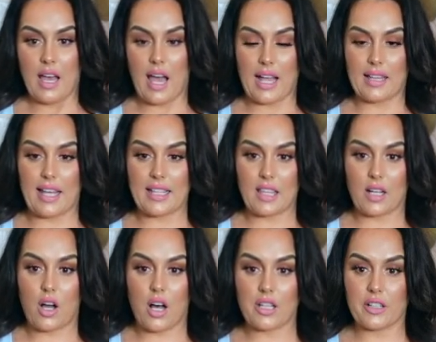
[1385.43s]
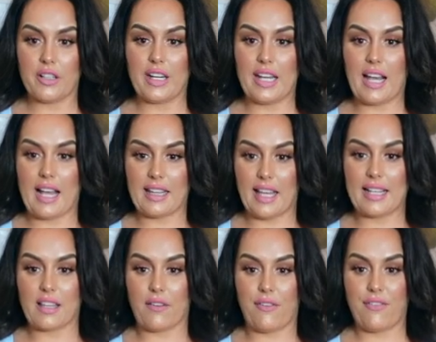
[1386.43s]
I like the coloring. I
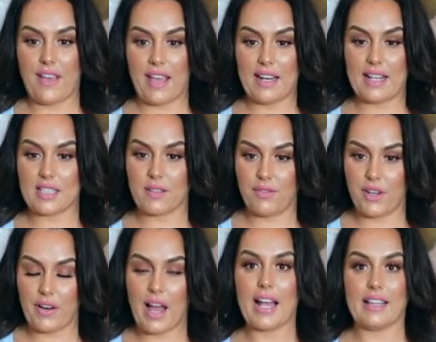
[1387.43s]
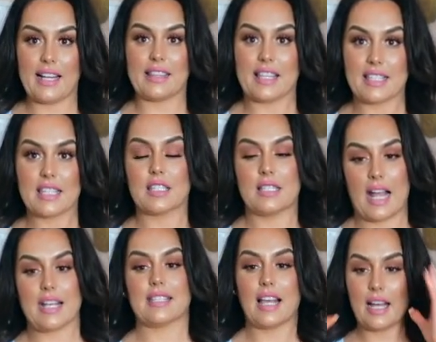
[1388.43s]
like the fit. It's a very, I like, this is
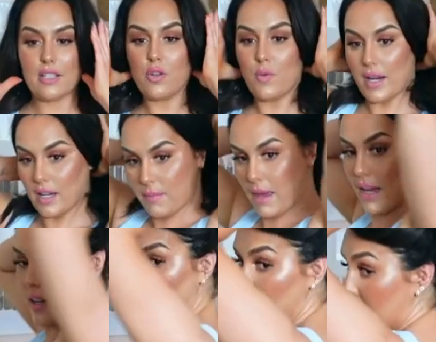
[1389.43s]
nice. I do recommend.